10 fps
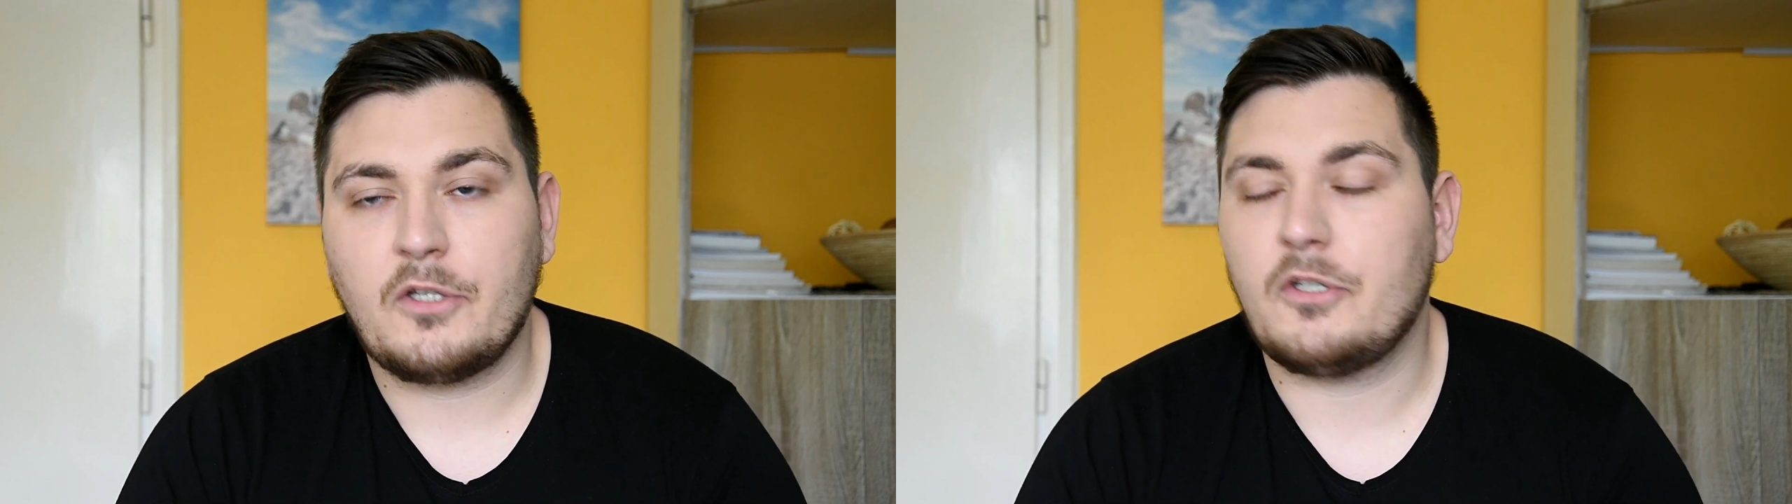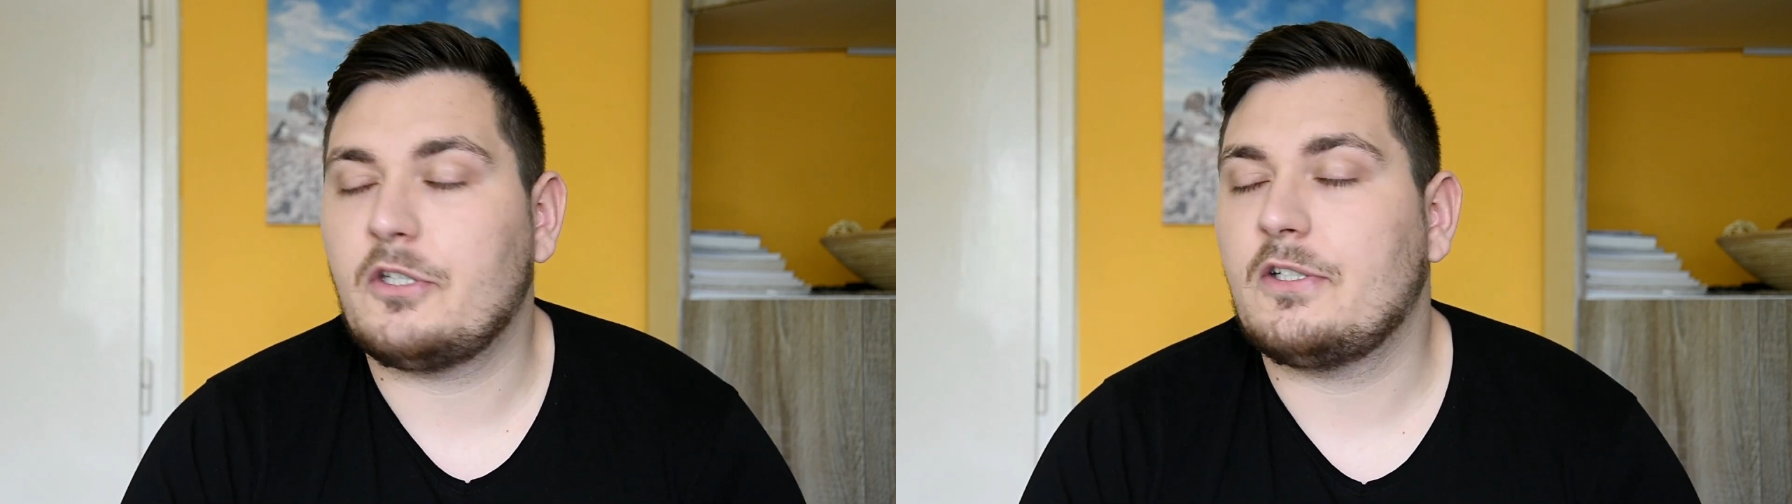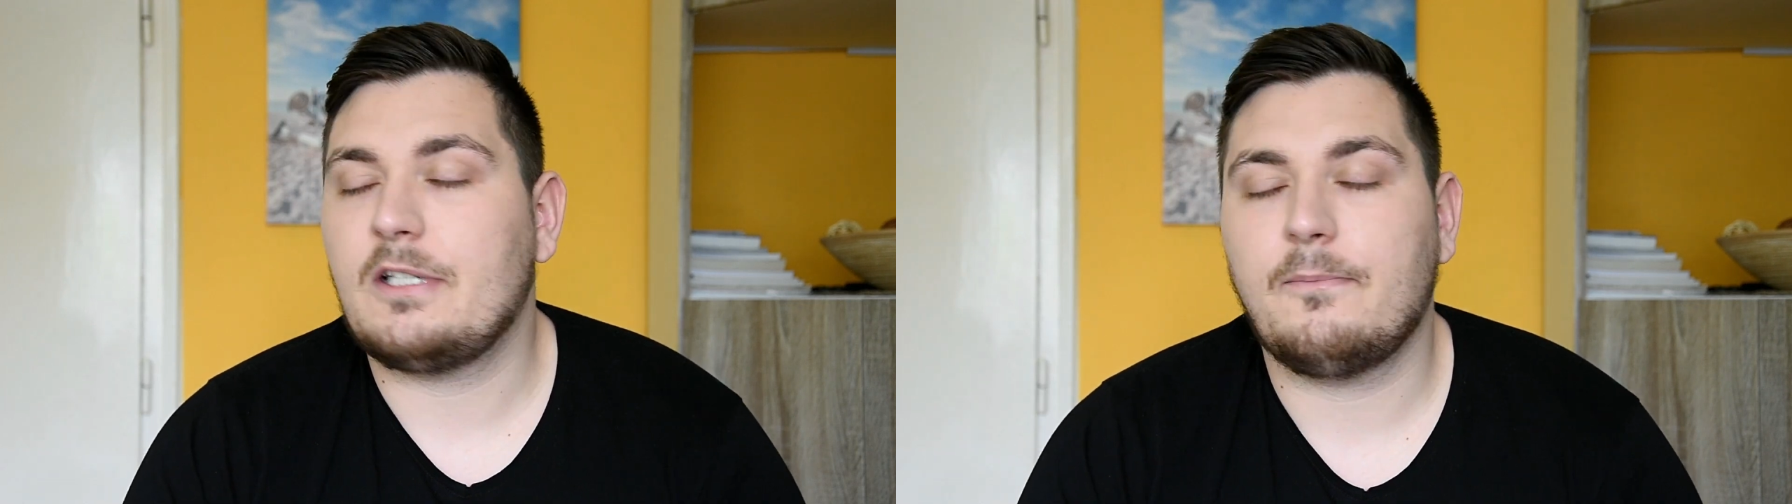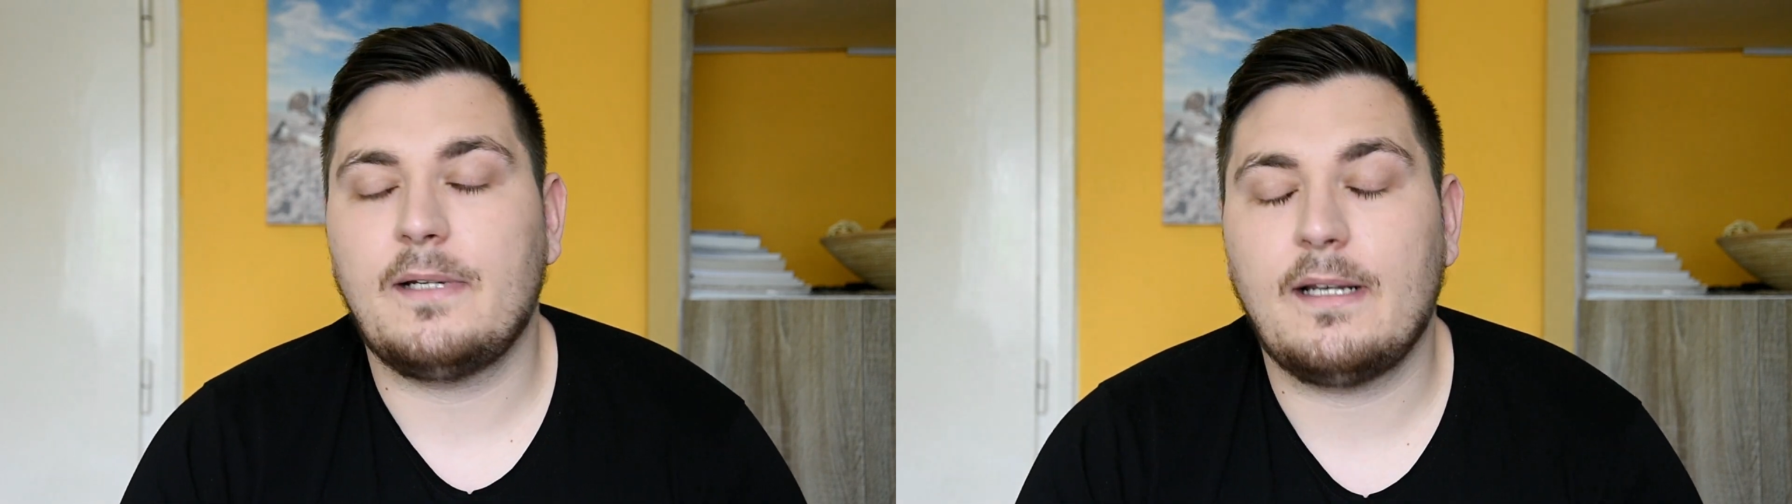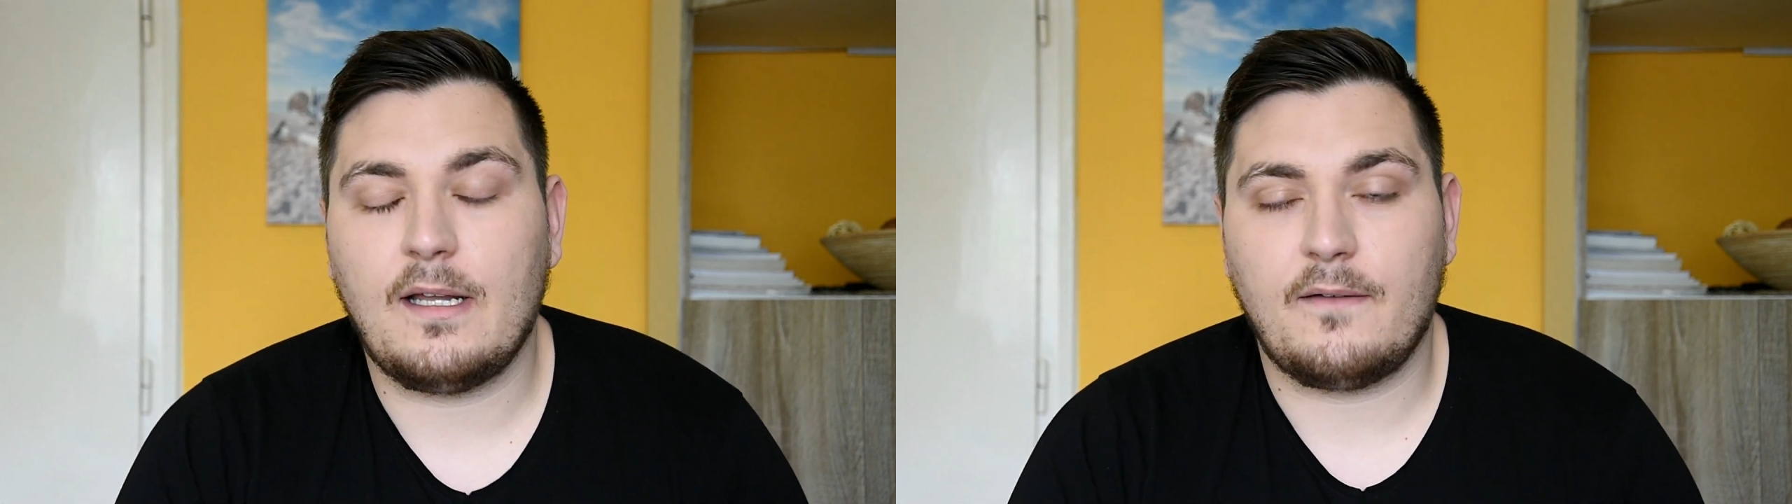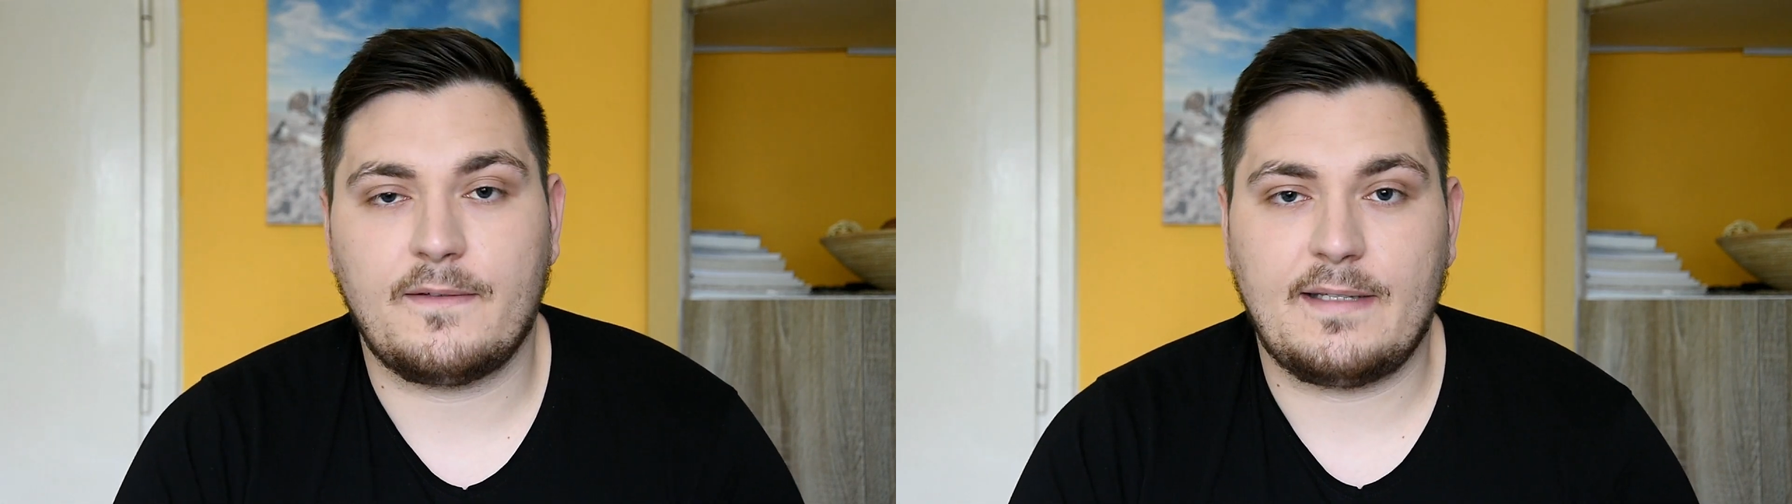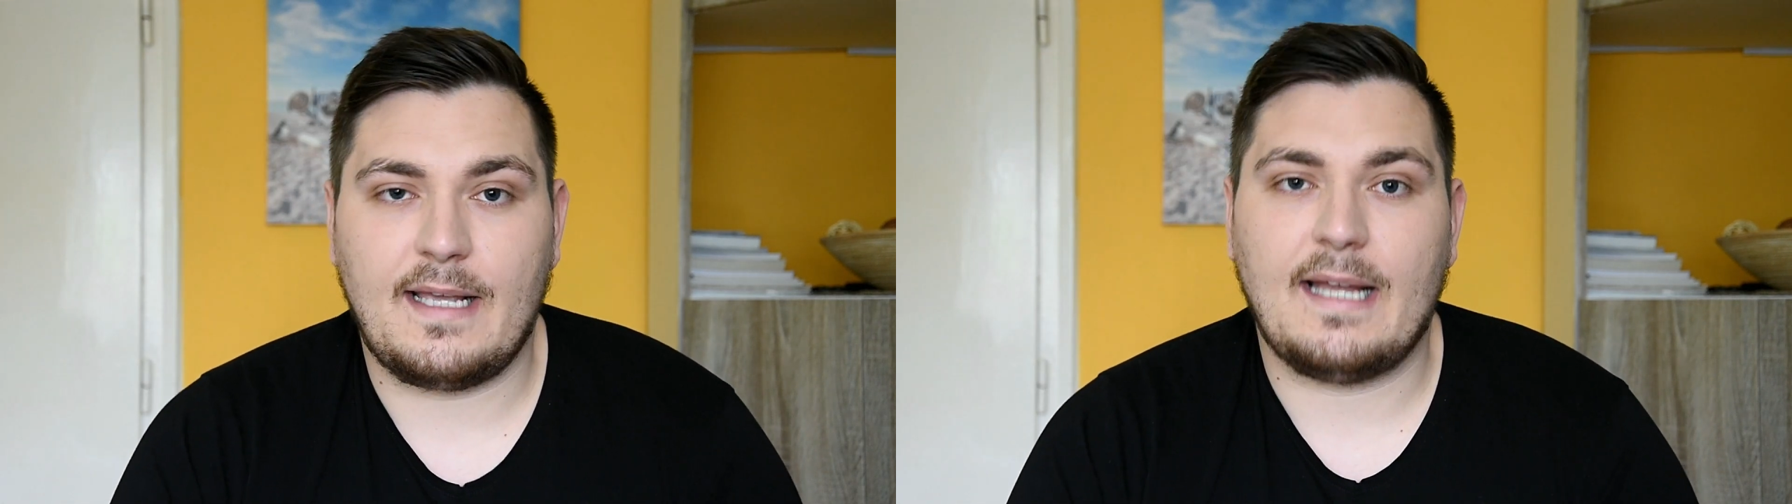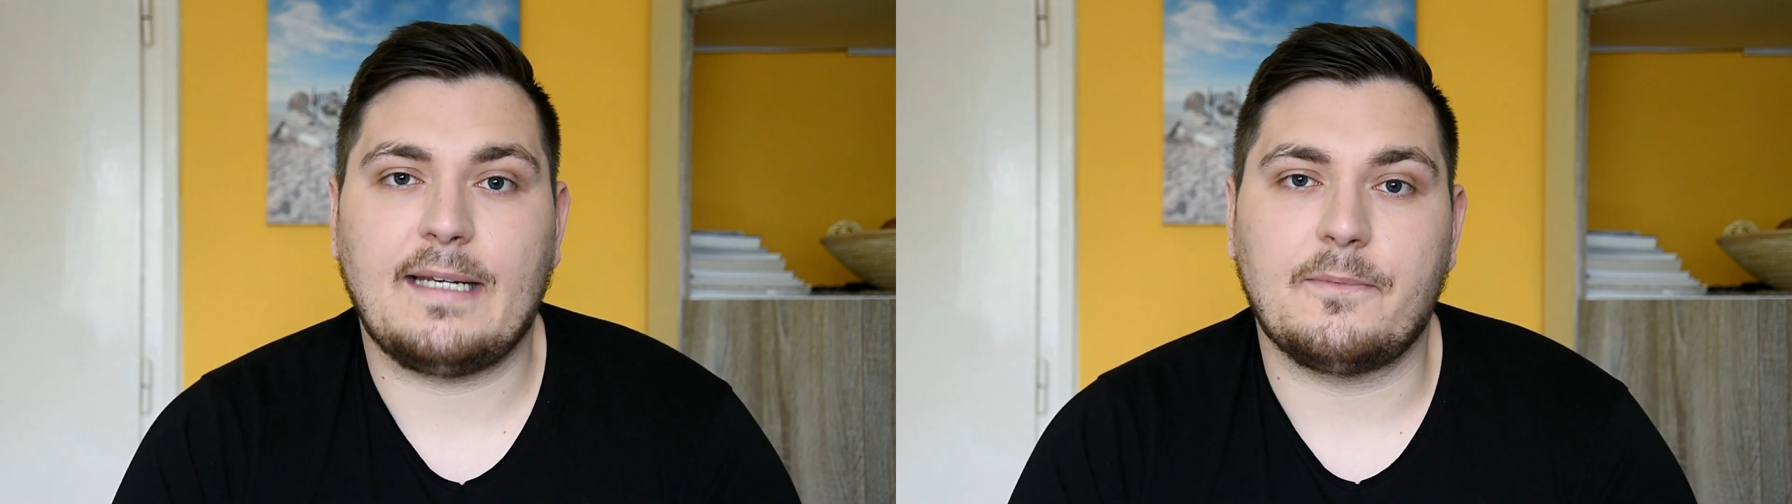who just simply loves
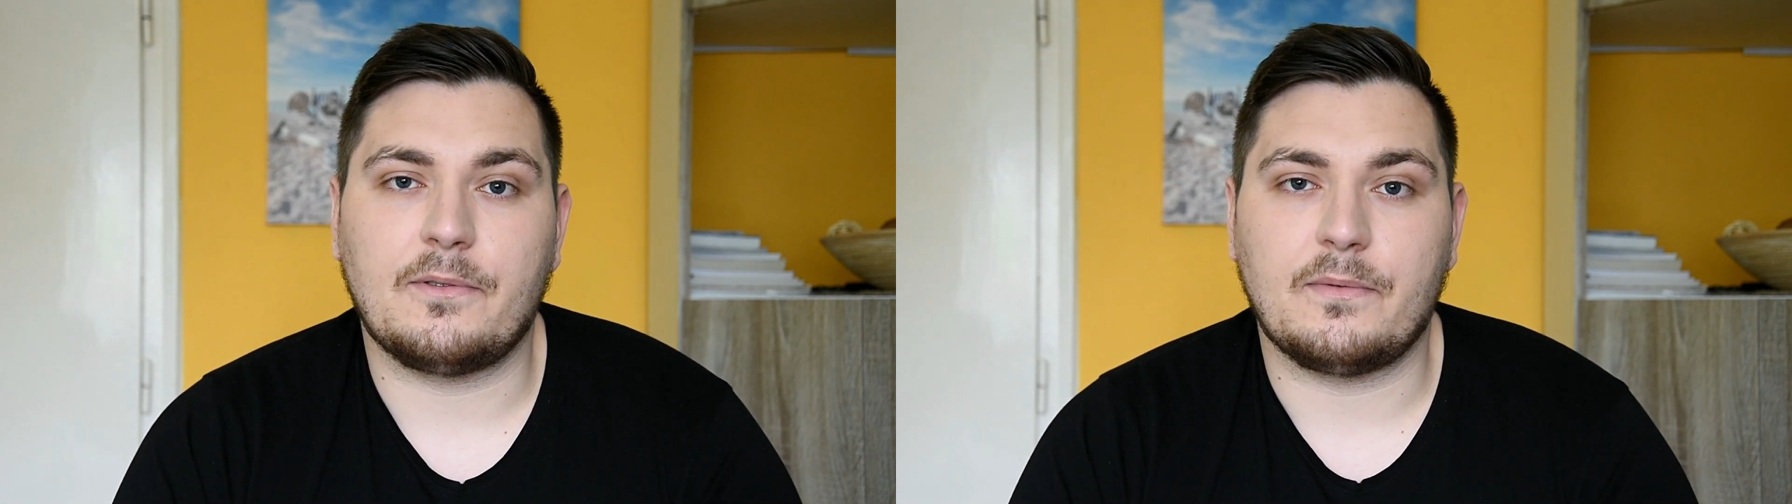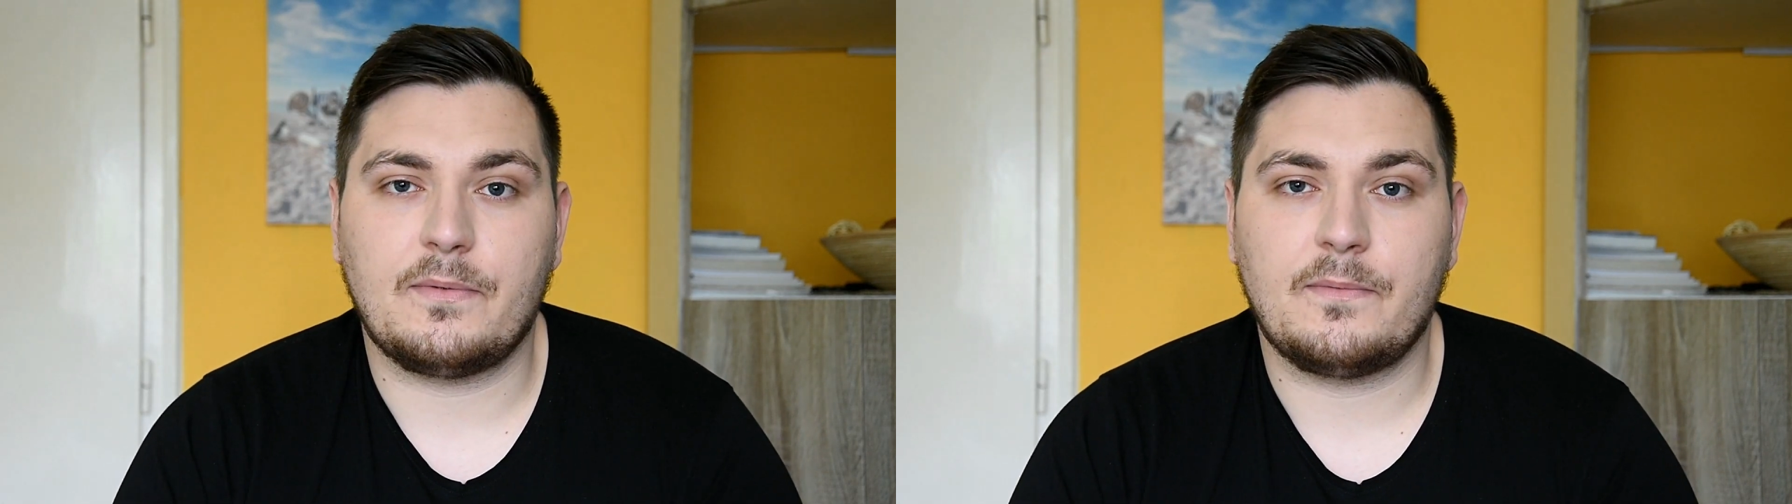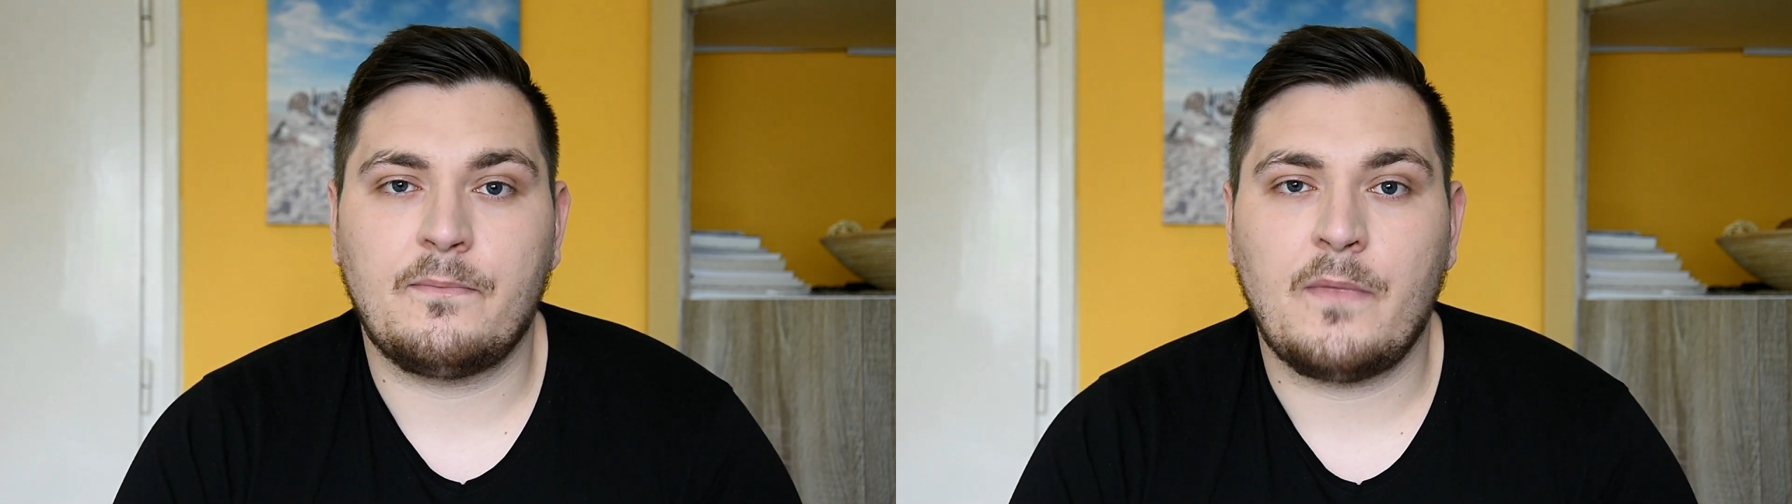animals.